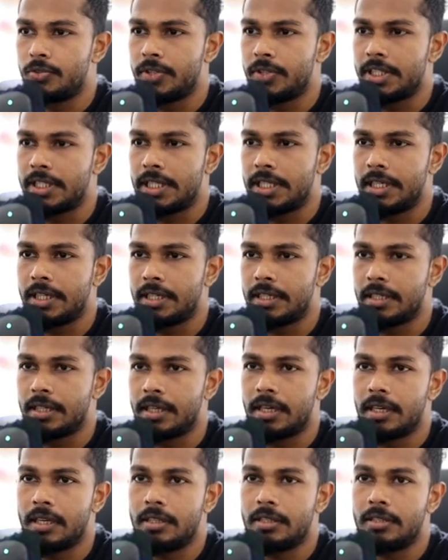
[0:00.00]
this here
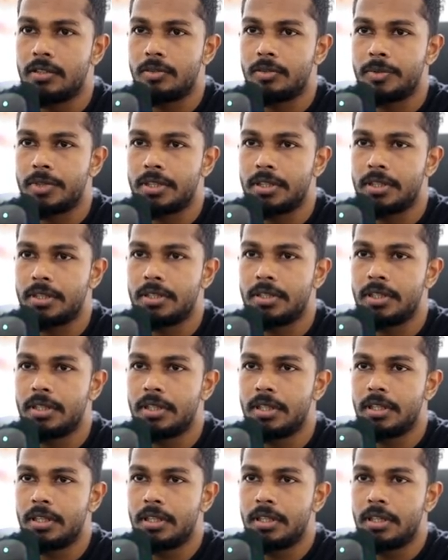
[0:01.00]
and open
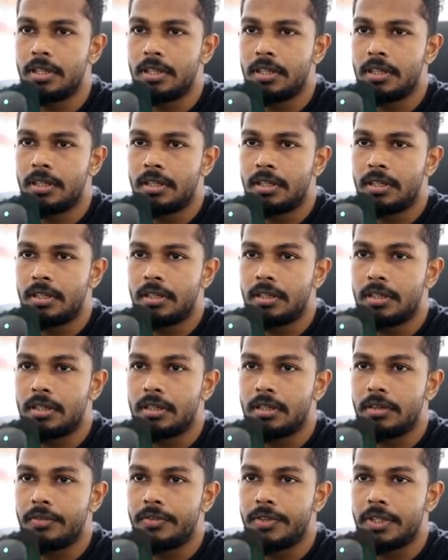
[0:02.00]

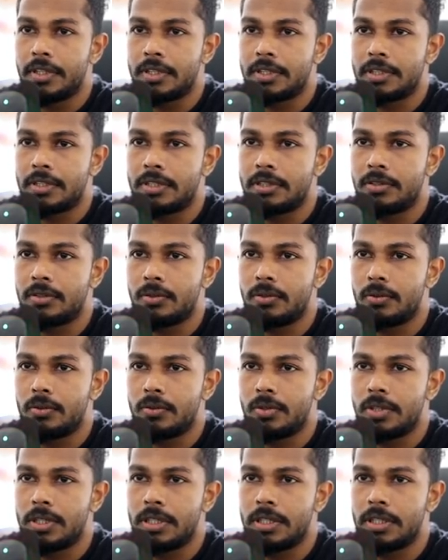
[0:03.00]
VS
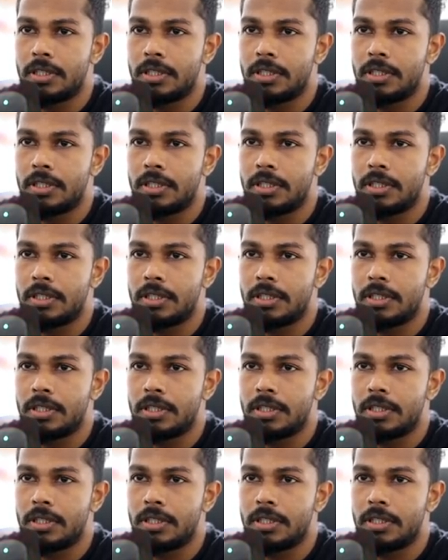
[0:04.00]
Code.